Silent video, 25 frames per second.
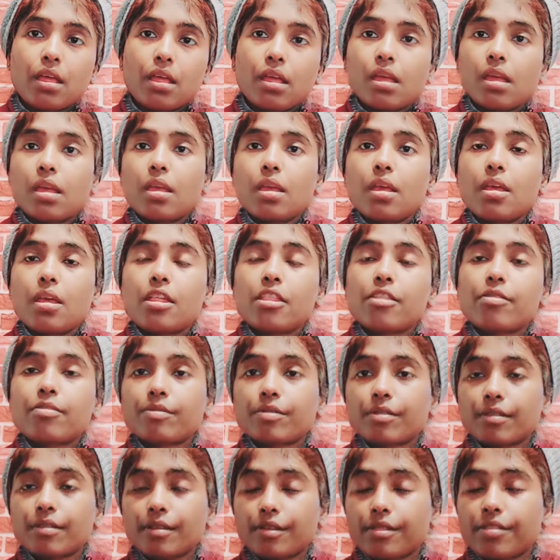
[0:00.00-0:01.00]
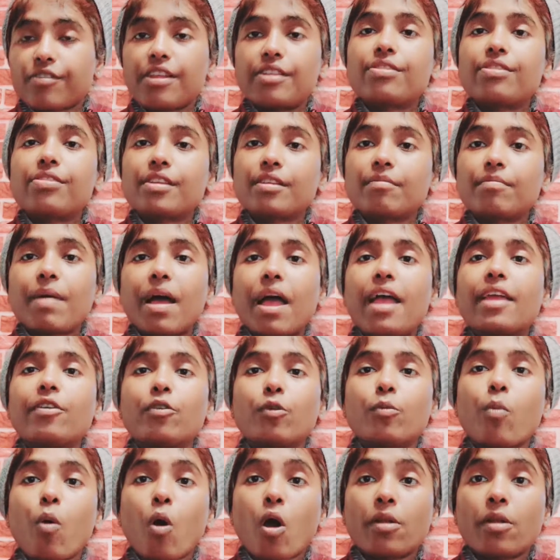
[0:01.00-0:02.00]
is strengthened by your
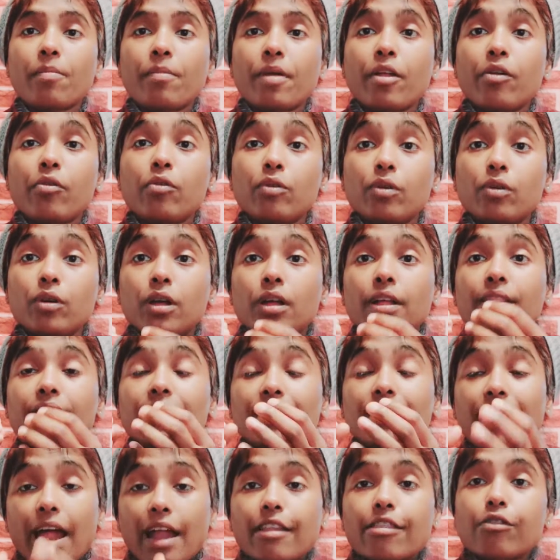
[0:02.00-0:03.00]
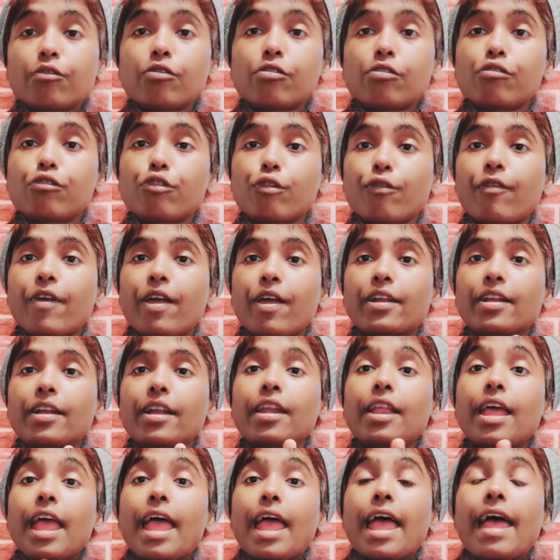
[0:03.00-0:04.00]
bone marrow, that's also affected,
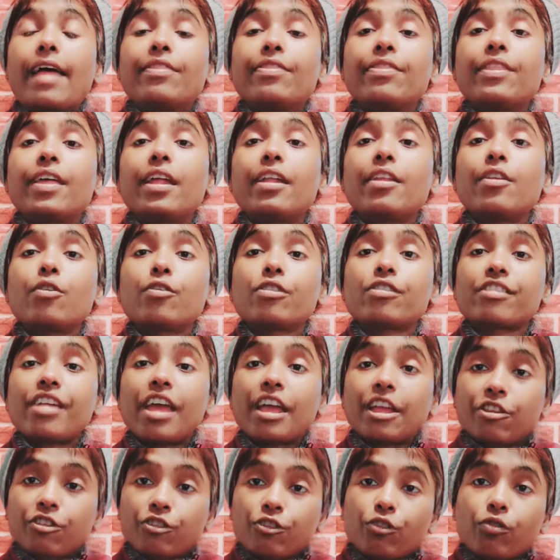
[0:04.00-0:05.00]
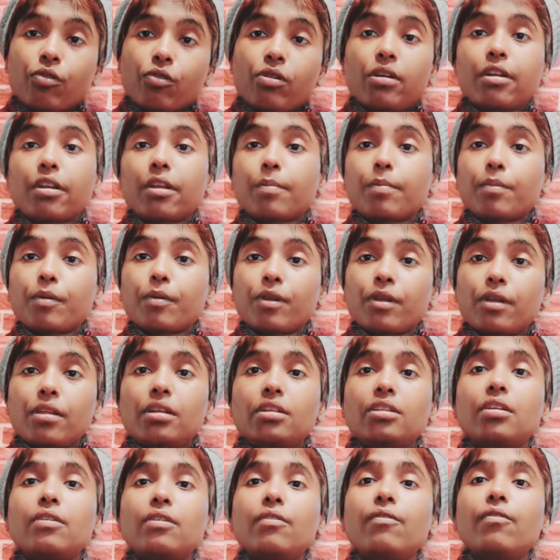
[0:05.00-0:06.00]
and then your sexual
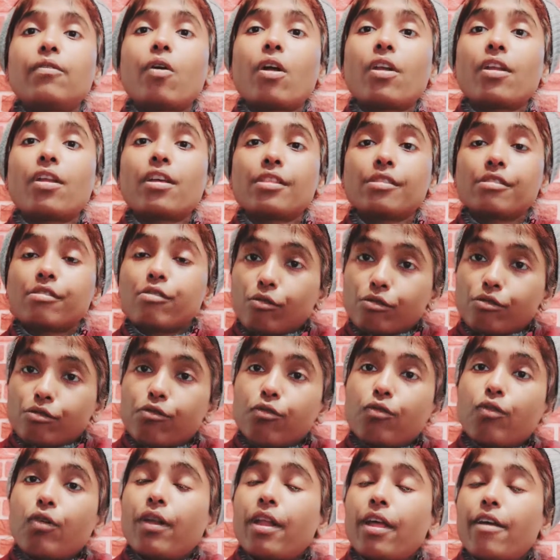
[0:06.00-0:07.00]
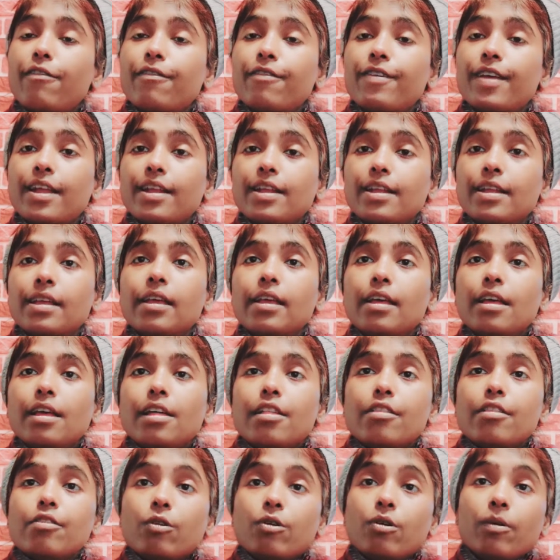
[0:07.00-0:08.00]
reproductive organs also going to affect.
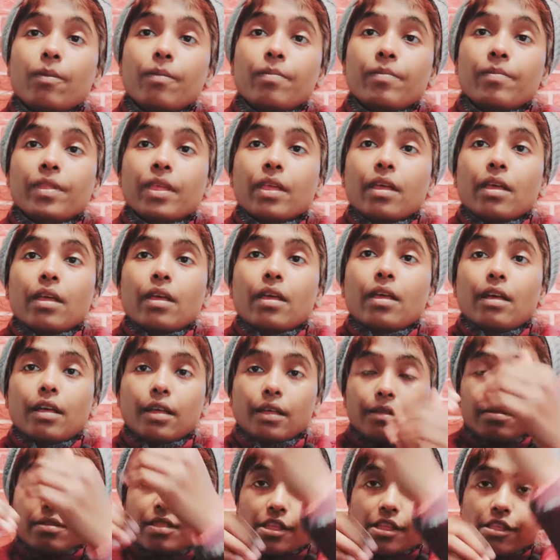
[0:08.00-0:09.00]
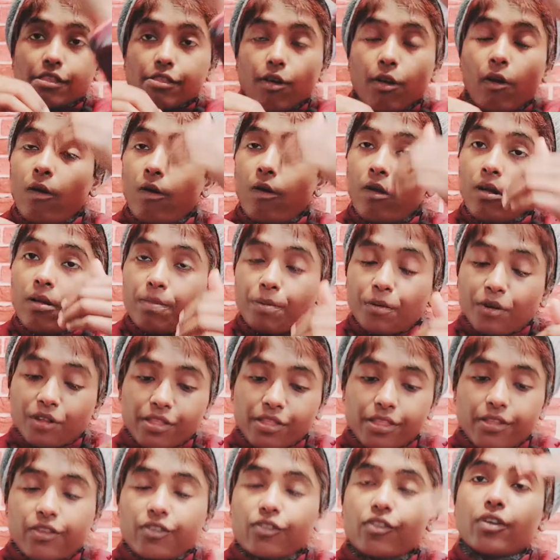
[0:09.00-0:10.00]
So this whole
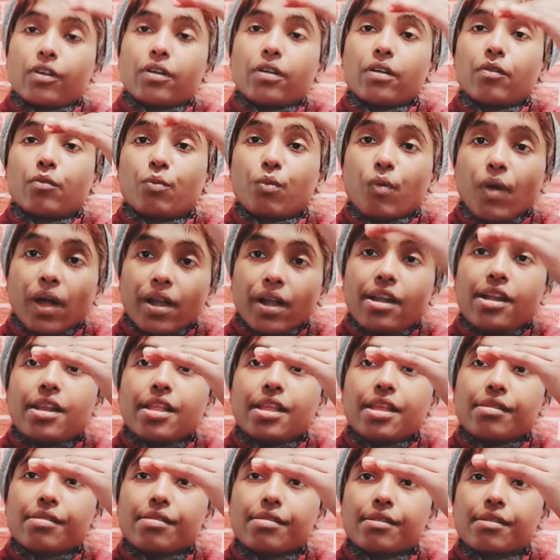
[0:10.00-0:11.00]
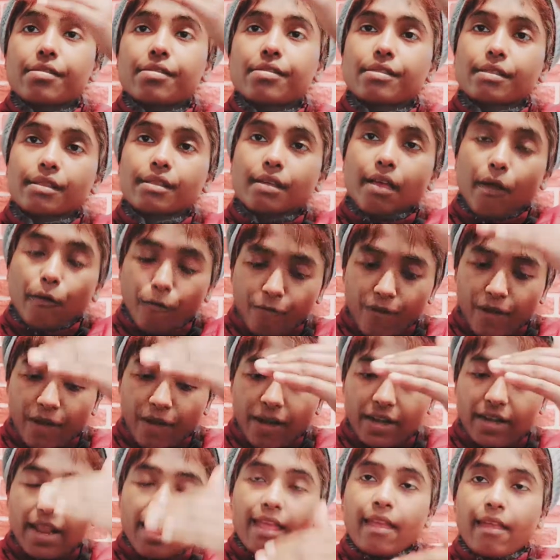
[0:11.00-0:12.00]
procedure, one disease
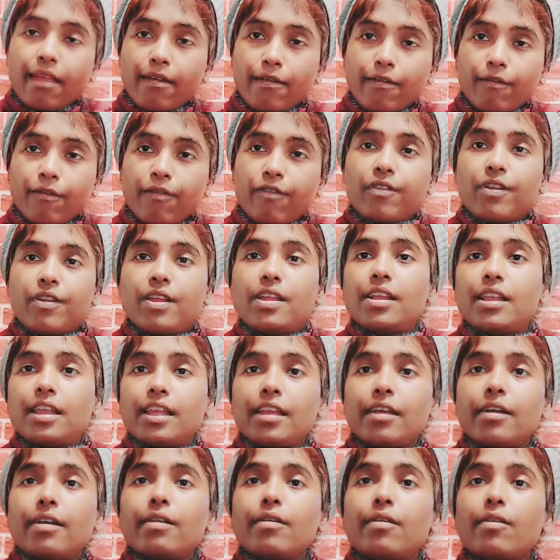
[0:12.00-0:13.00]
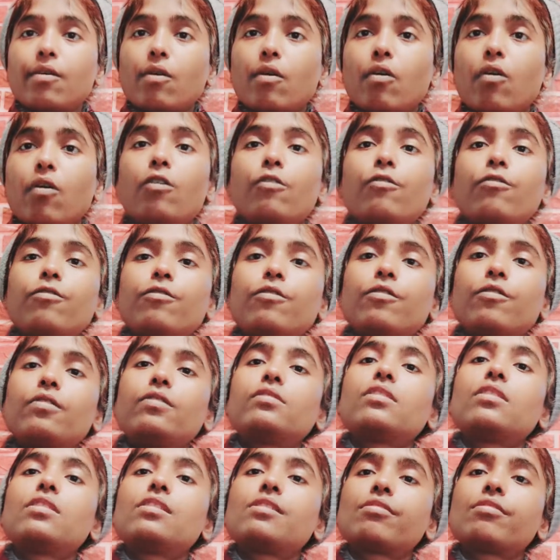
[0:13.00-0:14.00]
affect every layer of
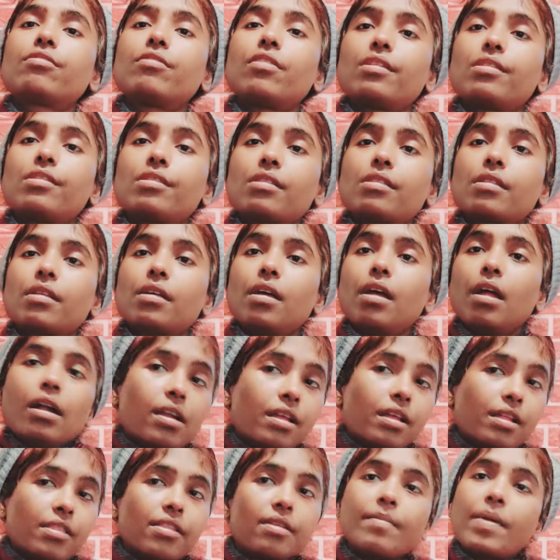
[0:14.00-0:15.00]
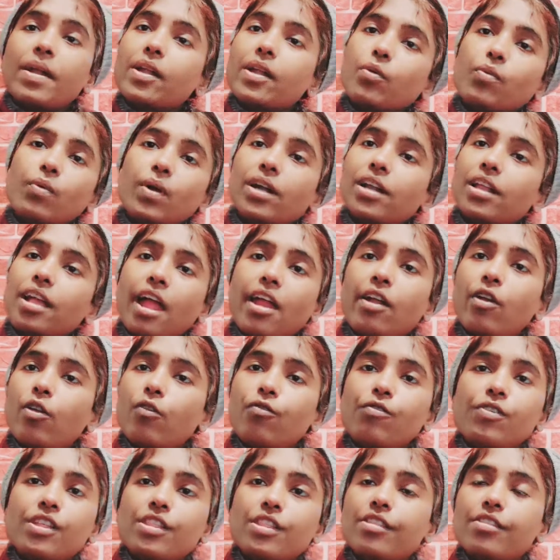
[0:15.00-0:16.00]
these things. Doesn't matter what kind of
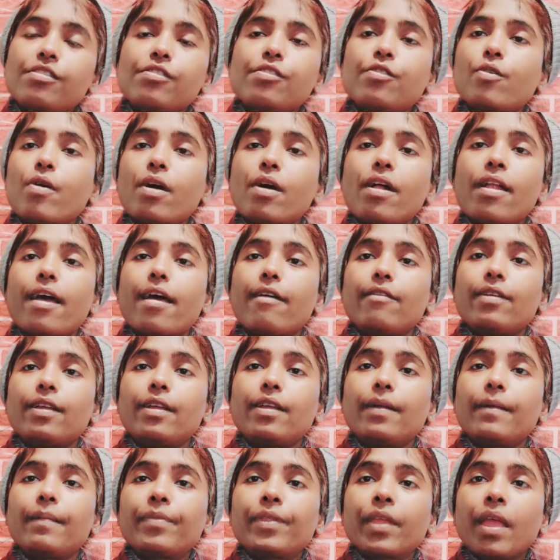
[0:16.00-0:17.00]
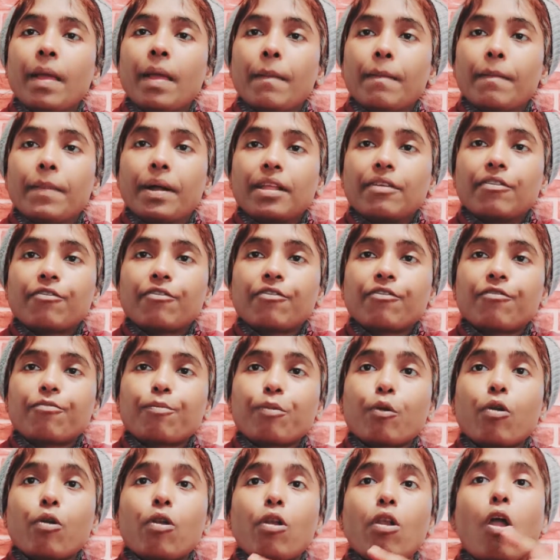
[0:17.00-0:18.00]
disease you are having, but if
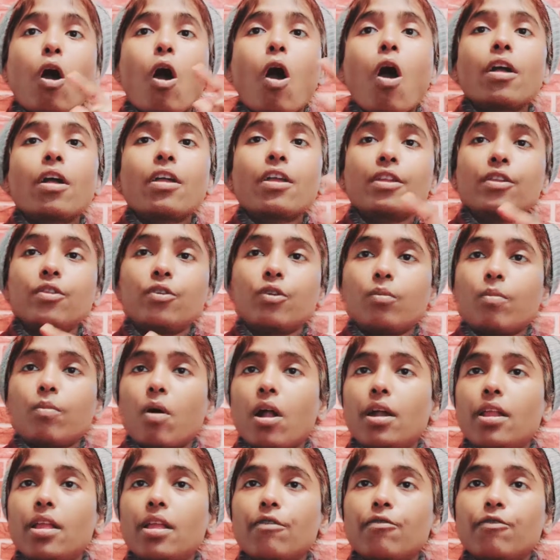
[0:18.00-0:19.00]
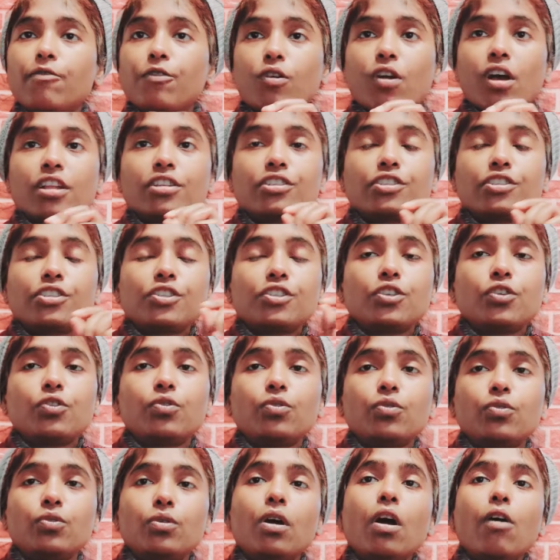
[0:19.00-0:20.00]
prolong in your body, if you
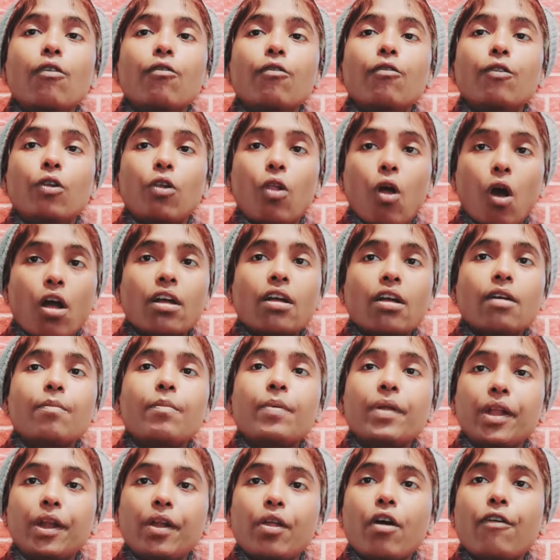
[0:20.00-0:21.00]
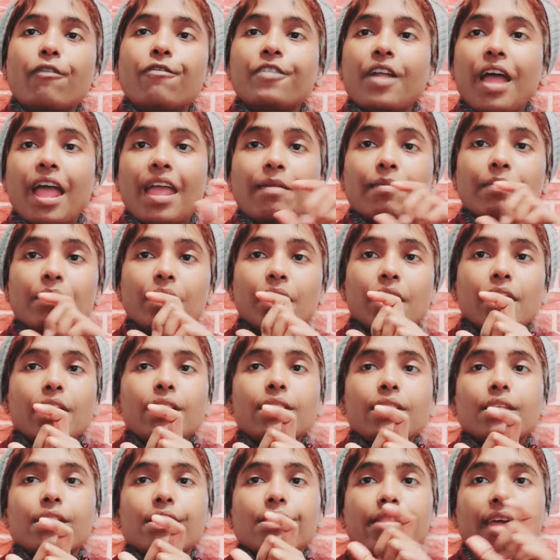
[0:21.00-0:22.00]
continue for longer period of time
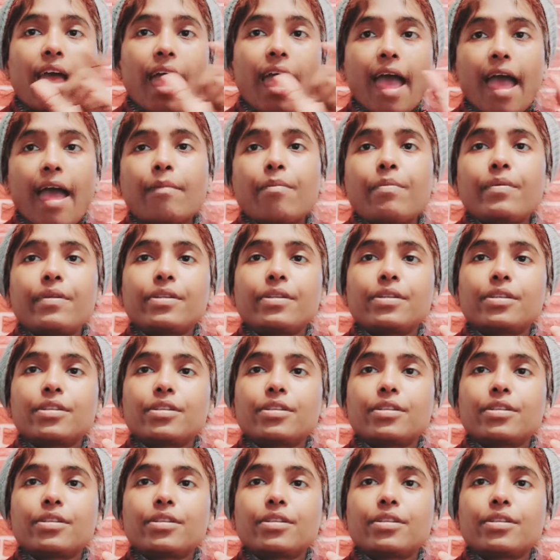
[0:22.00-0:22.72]
this habit,